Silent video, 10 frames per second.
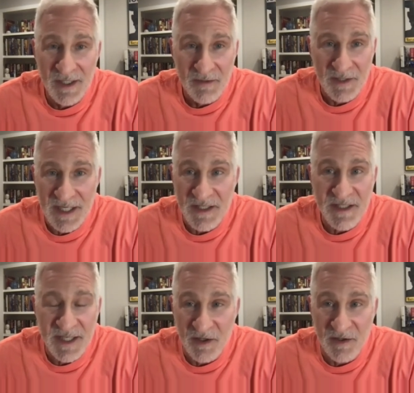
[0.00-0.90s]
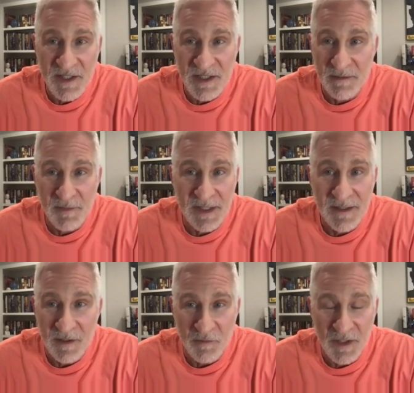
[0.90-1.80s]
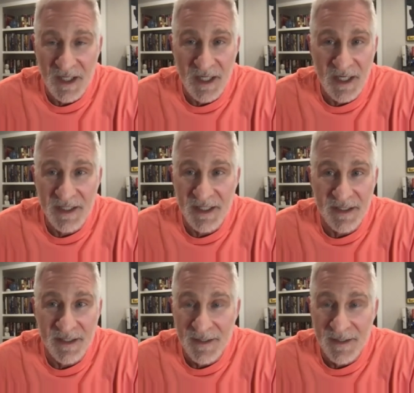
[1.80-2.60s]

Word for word: related to terrorism and iran and